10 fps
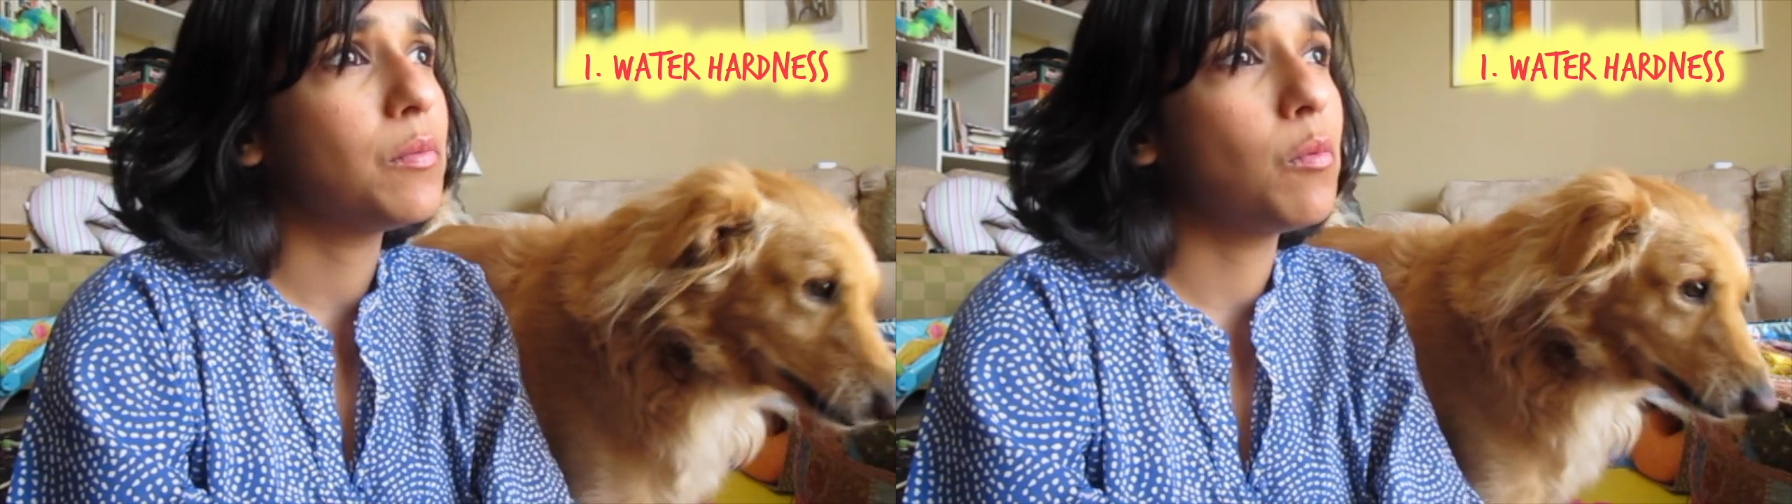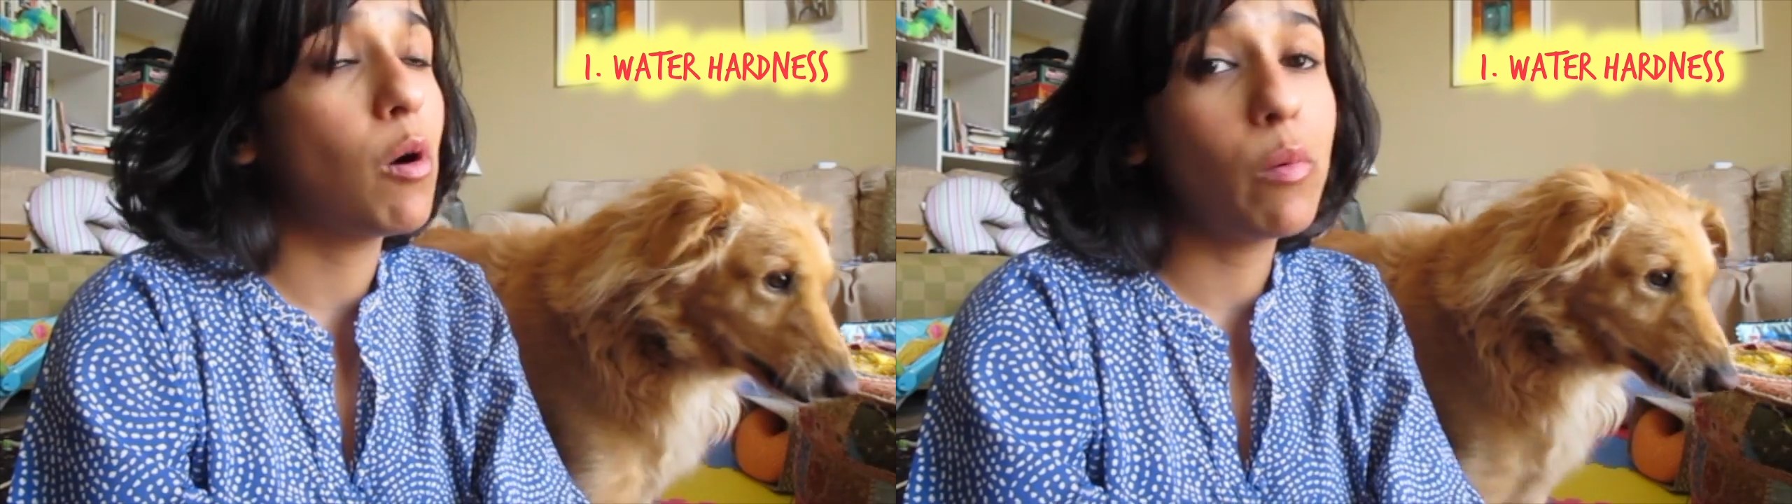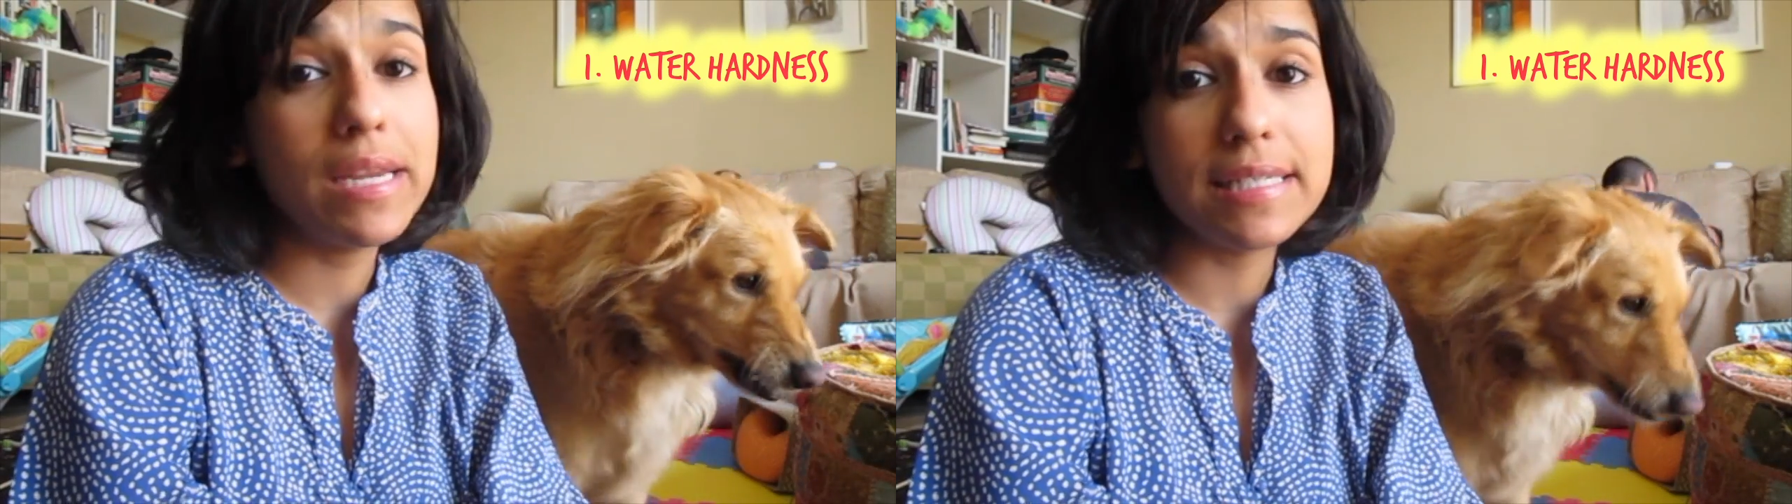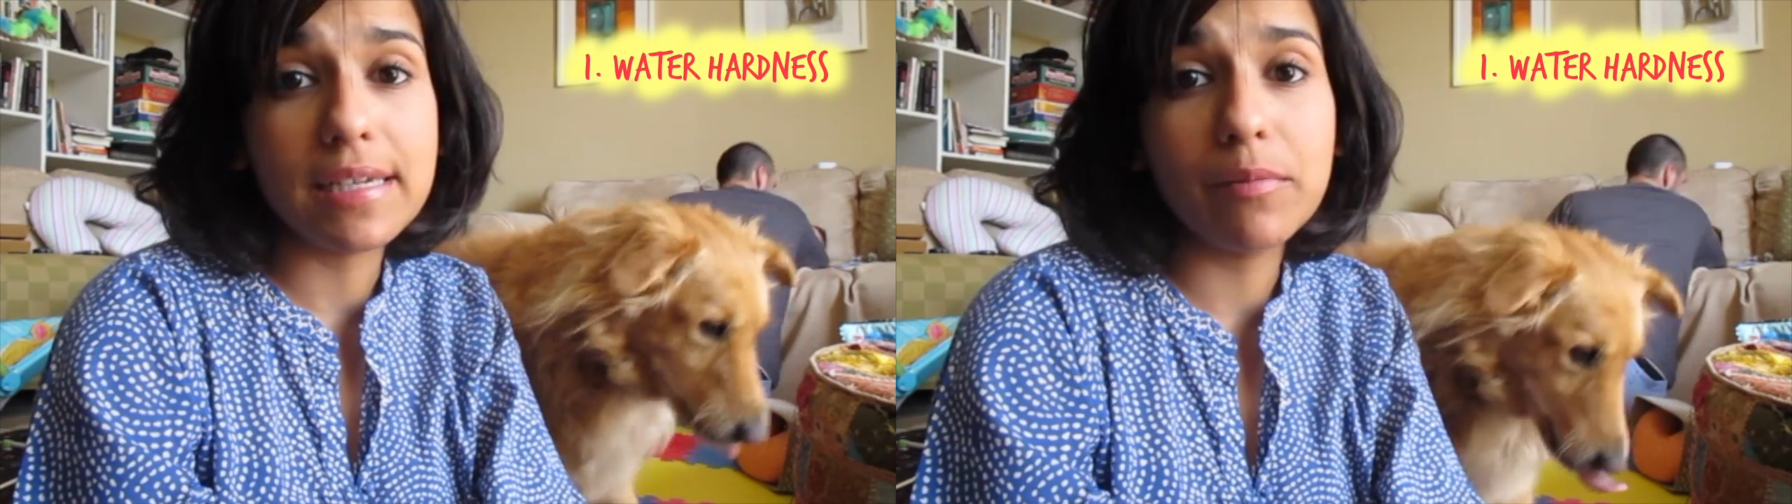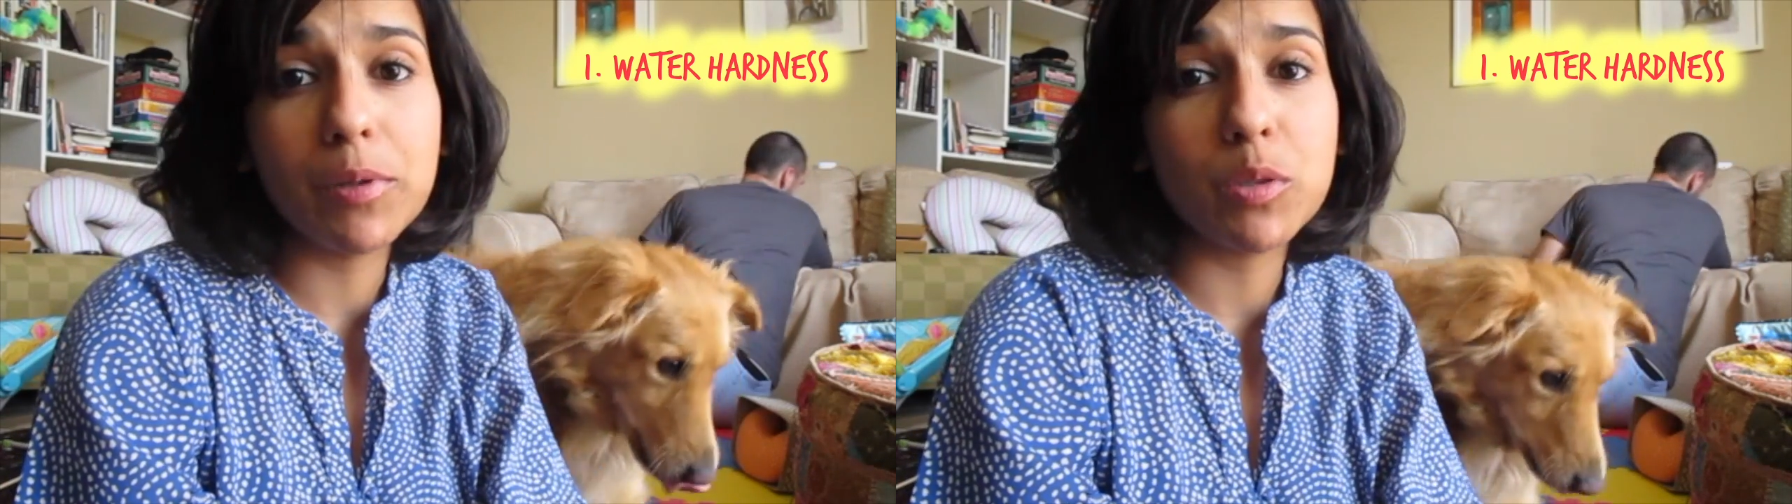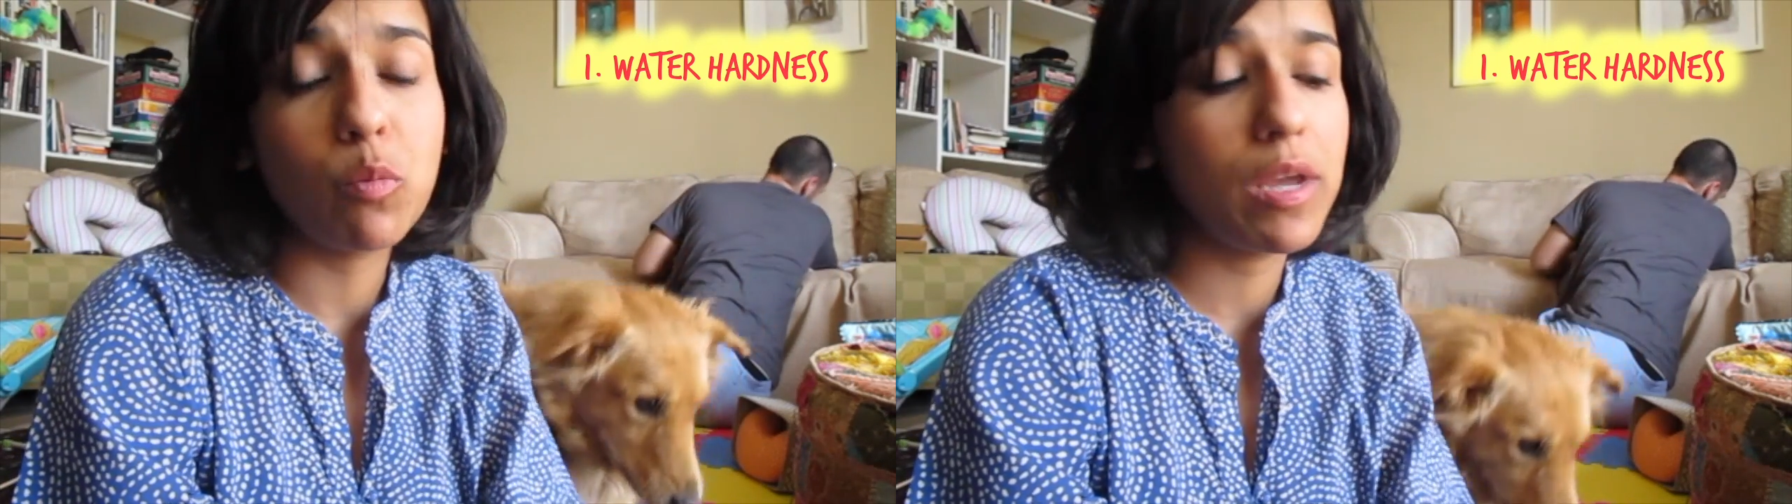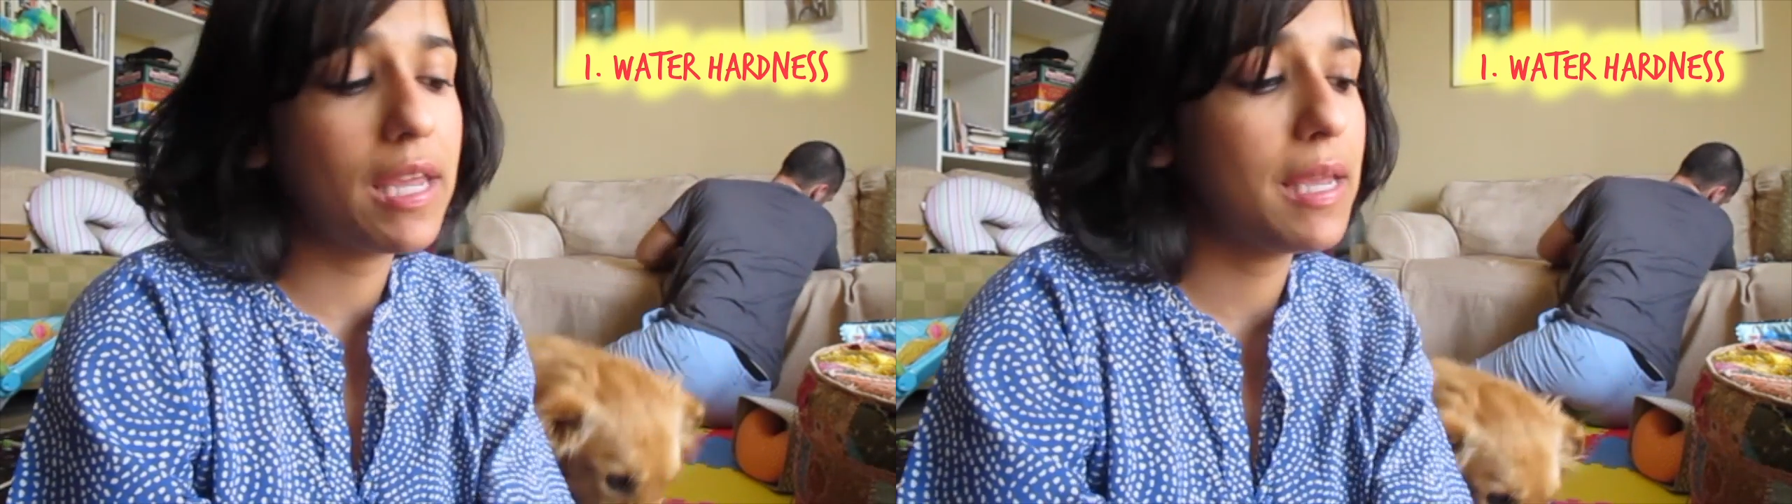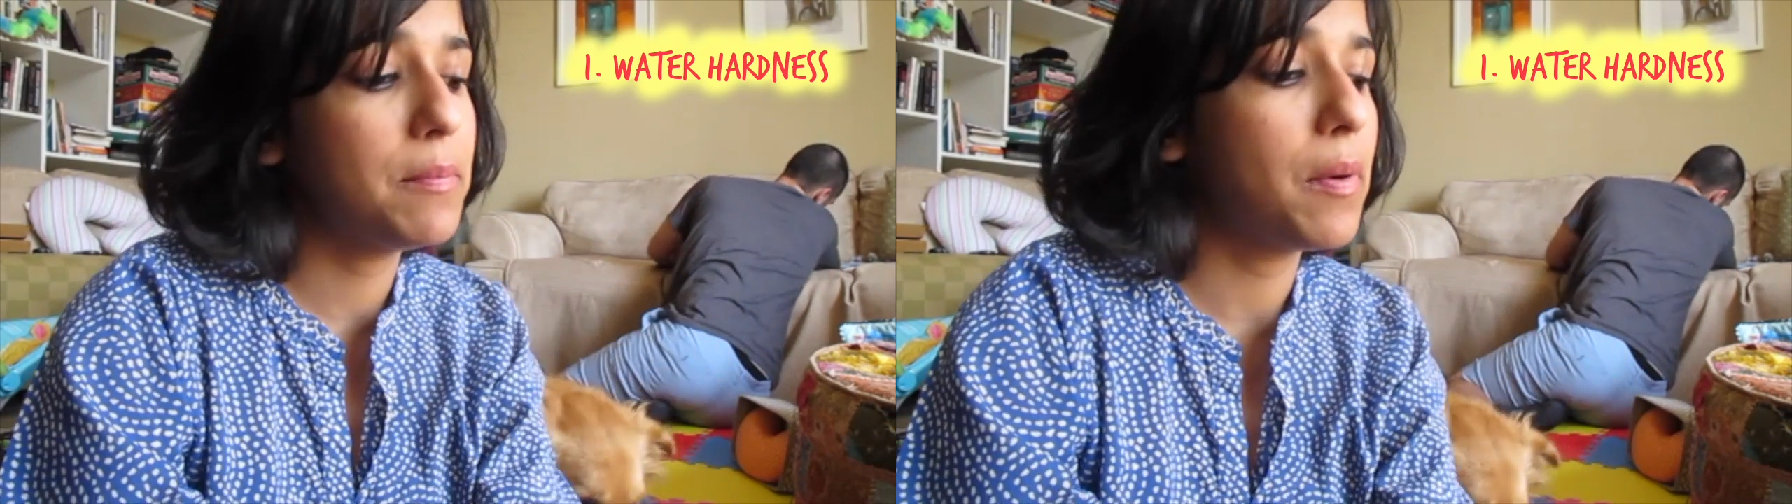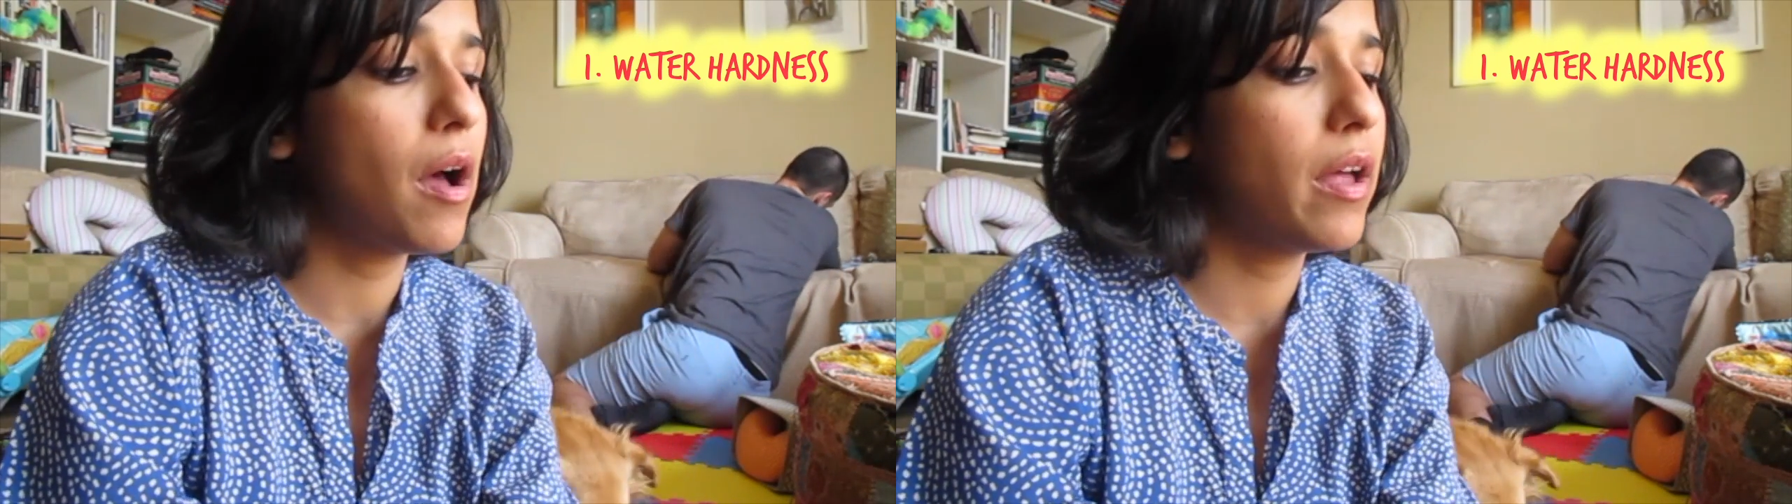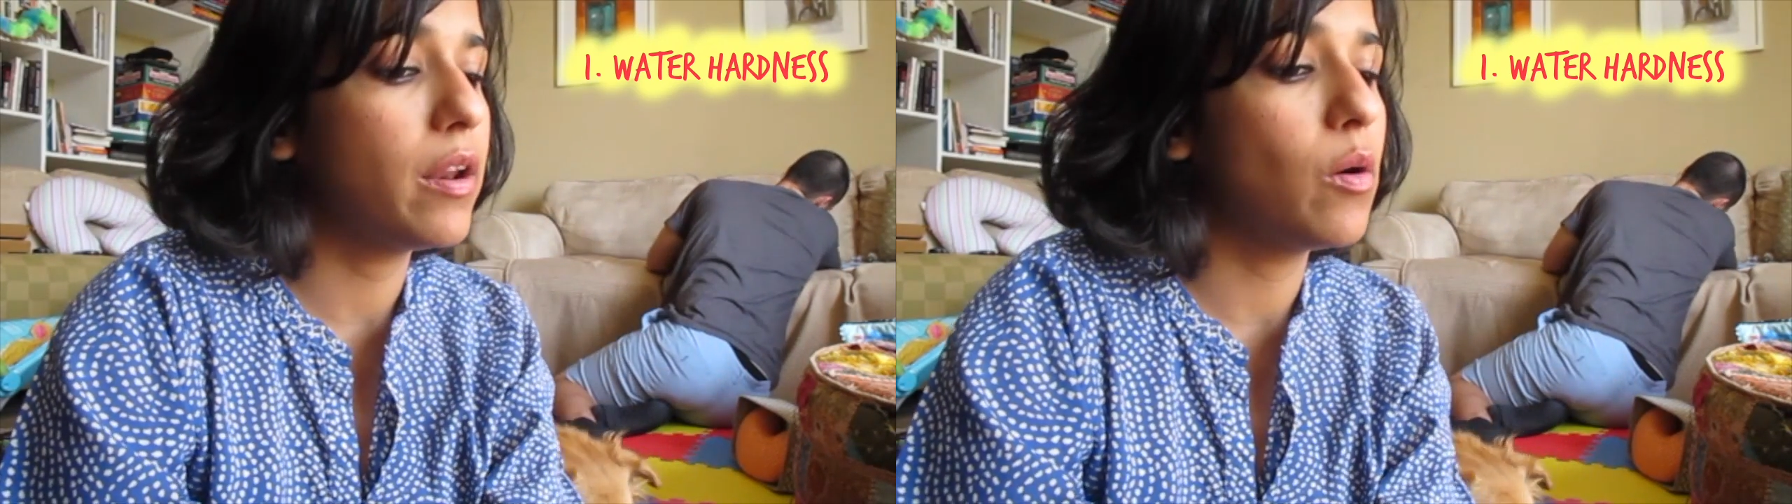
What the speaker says: what we did was we bought